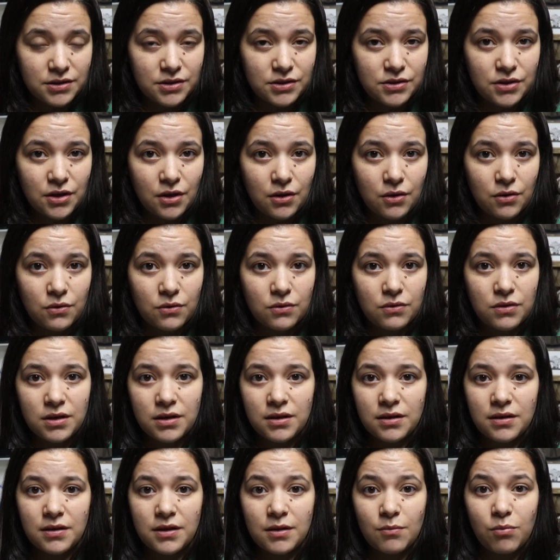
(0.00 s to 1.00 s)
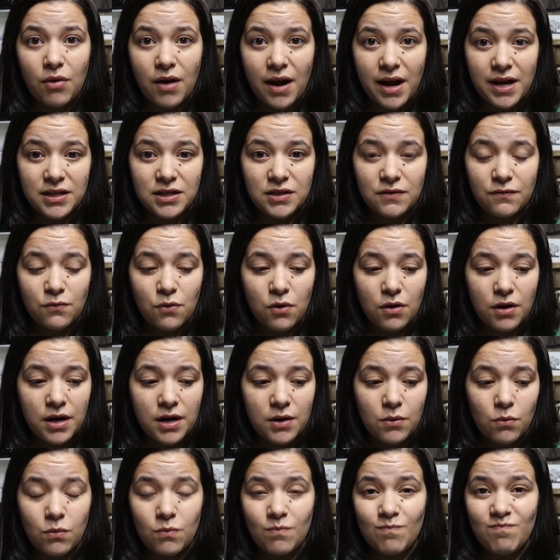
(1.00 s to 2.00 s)
so the price for
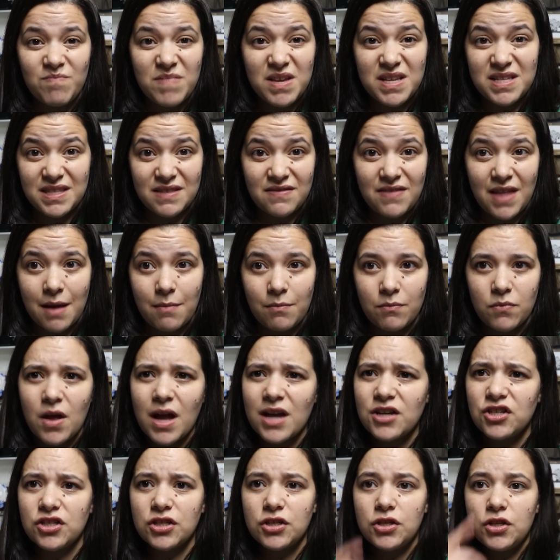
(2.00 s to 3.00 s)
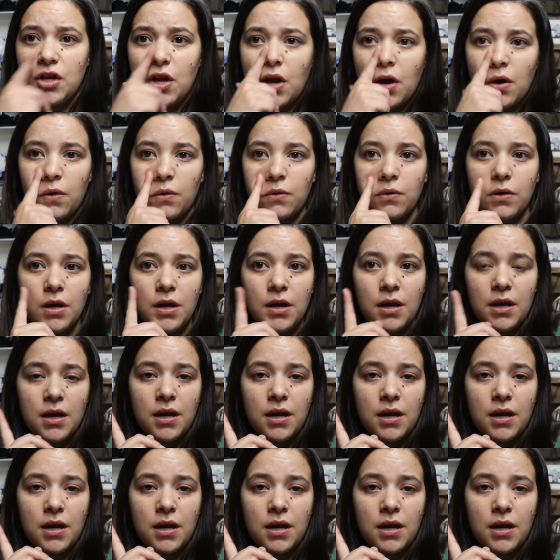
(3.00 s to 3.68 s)
it isn't that, actually no.